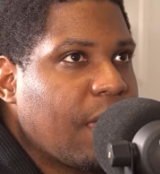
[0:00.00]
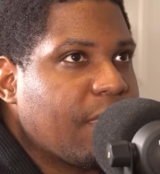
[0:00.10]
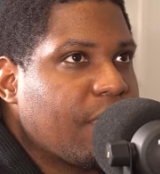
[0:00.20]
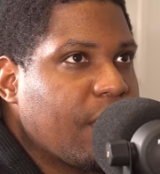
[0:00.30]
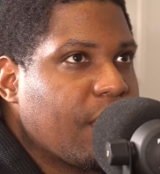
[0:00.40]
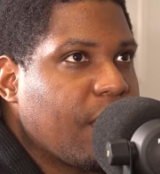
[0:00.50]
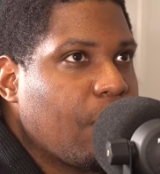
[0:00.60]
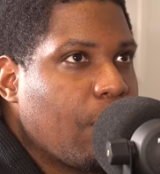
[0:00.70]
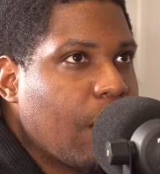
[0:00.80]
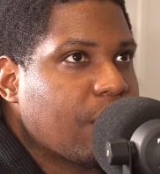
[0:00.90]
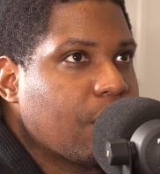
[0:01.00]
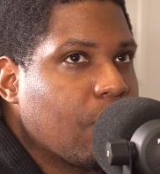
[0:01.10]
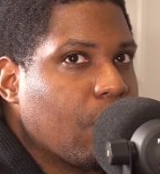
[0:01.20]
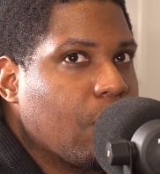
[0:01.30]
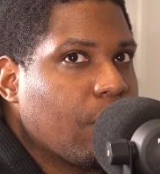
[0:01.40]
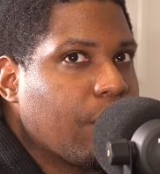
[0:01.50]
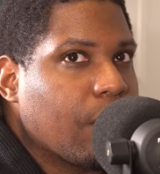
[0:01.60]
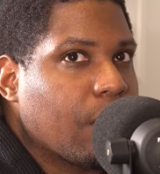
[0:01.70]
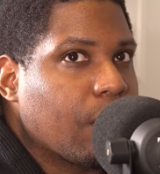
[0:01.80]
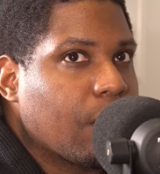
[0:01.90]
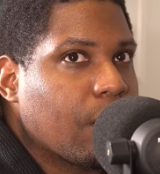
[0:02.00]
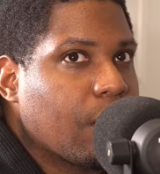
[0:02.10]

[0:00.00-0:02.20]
I think I watched the whole thing.